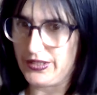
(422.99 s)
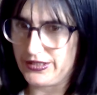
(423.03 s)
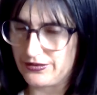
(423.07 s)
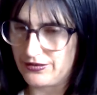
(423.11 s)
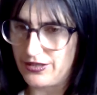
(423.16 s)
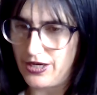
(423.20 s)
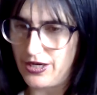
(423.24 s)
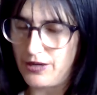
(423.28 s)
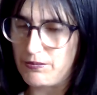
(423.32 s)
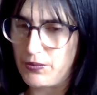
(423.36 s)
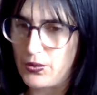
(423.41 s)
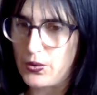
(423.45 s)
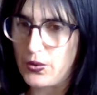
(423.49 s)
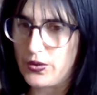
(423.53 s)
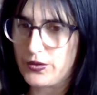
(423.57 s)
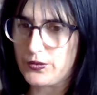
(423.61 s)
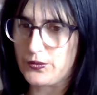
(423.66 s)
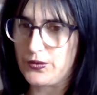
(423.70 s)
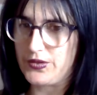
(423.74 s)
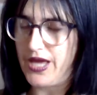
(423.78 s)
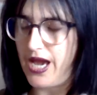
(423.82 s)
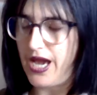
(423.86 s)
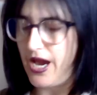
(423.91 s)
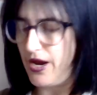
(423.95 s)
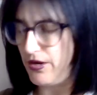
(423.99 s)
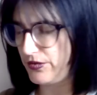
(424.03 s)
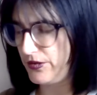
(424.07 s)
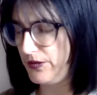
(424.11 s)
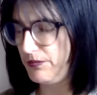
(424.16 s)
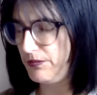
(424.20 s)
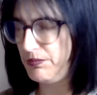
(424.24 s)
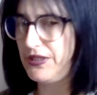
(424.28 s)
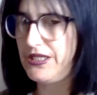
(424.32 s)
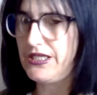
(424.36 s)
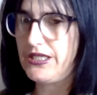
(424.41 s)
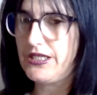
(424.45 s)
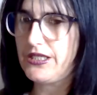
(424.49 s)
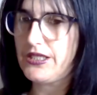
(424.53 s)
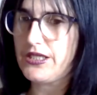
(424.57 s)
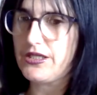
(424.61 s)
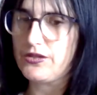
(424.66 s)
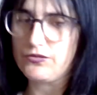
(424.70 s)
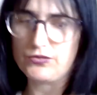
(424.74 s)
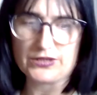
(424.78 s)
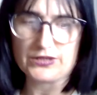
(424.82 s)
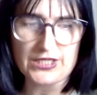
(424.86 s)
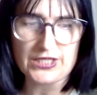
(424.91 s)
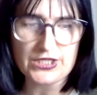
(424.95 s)
You're not born with how to be in
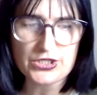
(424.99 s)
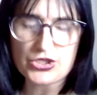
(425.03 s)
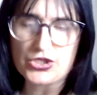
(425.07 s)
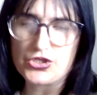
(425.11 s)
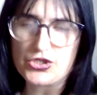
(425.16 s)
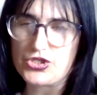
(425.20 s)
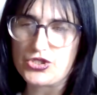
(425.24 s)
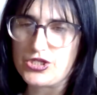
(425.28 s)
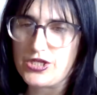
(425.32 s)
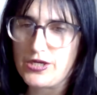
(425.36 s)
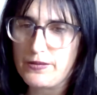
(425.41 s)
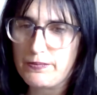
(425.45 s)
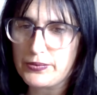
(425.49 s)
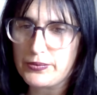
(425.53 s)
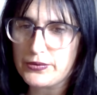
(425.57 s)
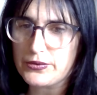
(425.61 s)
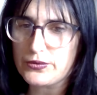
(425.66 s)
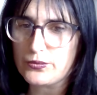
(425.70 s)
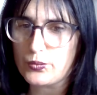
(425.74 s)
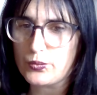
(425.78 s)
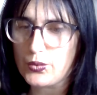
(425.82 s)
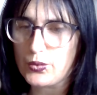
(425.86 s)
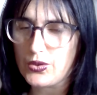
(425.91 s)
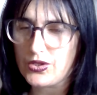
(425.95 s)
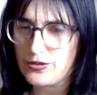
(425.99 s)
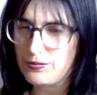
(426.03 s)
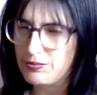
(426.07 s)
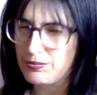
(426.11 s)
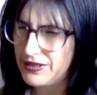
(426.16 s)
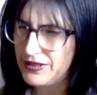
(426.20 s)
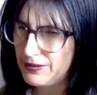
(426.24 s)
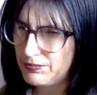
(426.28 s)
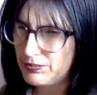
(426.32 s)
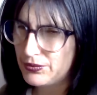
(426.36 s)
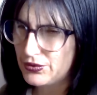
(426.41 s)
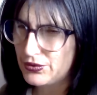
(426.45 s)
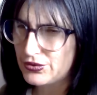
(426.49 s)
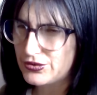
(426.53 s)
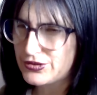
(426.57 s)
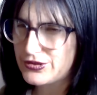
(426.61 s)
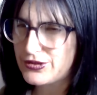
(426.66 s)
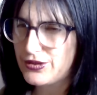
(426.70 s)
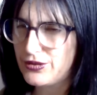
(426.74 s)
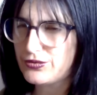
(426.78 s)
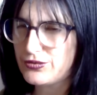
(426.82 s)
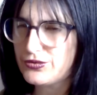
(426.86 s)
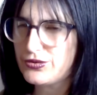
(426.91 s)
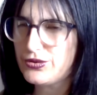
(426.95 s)
relationship with people,
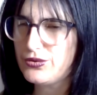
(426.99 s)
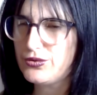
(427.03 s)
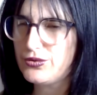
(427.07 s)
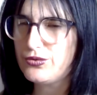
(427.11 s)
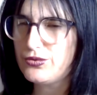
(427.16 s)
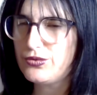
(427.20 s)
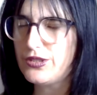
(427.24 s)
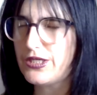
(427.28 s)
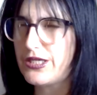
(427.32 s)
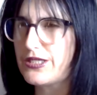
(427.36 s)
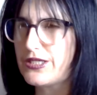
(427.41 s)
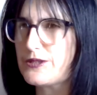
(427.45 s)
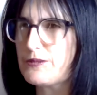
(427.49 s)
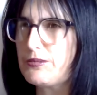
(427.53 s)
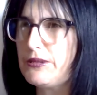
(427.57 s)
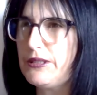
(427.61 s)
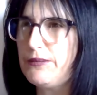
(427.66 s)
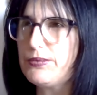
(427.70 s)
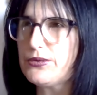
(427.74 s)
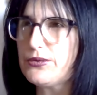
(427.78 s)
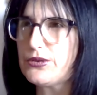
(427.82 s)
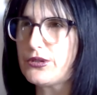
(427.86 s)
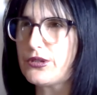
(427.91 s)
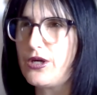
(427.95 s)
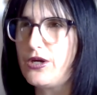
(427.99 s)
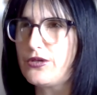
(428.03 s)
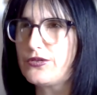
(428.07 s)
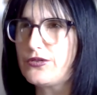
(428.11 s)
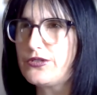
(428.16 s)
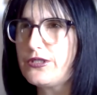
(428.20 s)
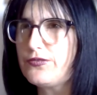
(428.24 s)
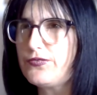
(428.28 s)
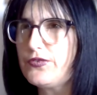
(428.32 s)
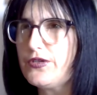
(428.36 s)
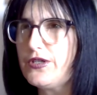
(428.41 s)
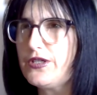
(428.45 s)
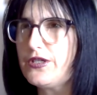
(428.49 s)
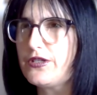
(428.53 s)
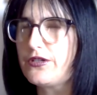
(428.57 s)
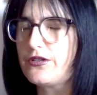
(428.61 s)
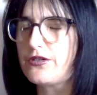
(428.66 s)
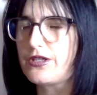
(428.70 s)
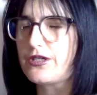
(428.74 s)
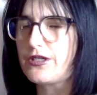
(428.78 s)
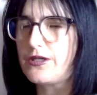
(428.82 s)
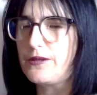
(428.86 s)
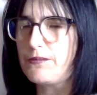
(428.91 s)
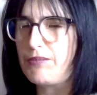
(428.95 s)
so too, because people are all different and you're
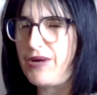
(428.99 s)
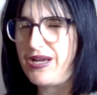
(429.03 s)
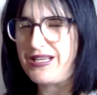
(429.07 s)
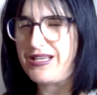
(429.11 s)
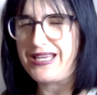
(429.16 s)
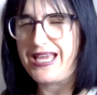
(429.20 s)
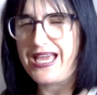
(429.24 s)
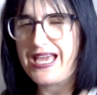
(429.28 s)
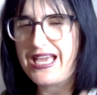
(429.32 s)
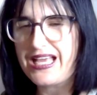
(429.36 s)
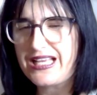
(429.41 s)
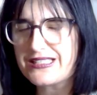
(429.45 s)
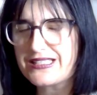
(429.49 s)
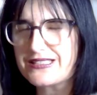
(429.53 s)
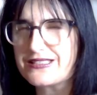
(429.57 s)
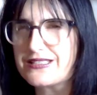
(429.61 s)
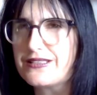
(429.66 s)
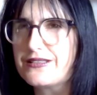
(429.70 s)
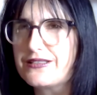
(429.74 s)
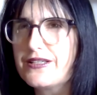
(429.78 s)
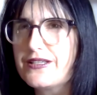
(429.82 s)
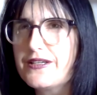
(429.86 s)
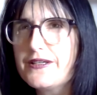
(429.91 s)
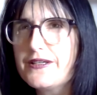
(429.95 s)
going to butt heads, and